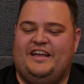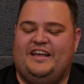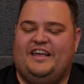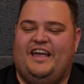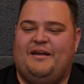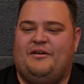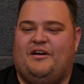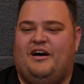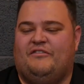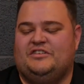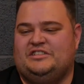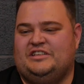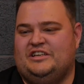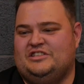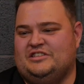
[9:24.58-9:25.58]
of in-game
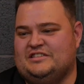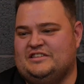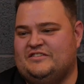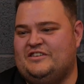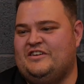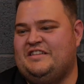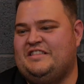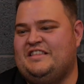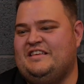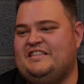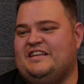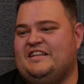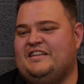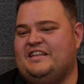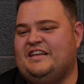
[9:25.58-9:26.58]
conversations, is there anything
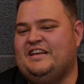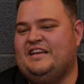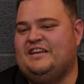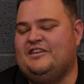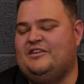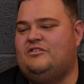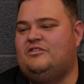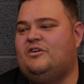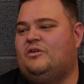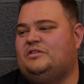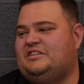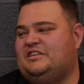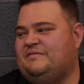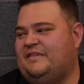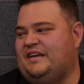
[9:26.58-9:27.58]
that you know
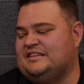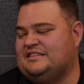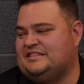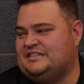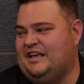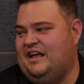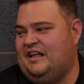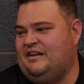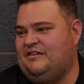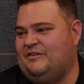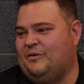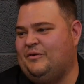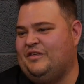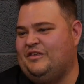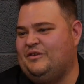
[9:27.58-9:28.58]
a teammate has said
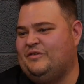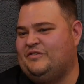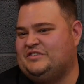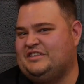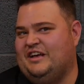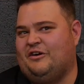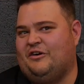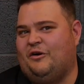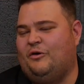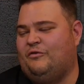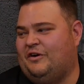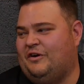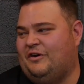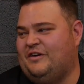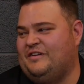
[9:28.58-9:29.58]
or that you have said or
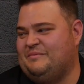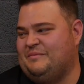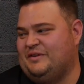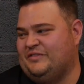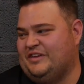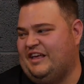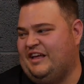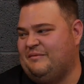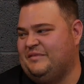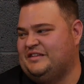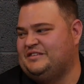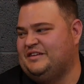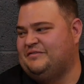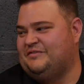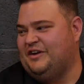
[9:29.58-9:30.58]
overheard in the middle of a game
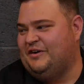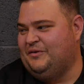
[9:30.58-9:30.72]
that's of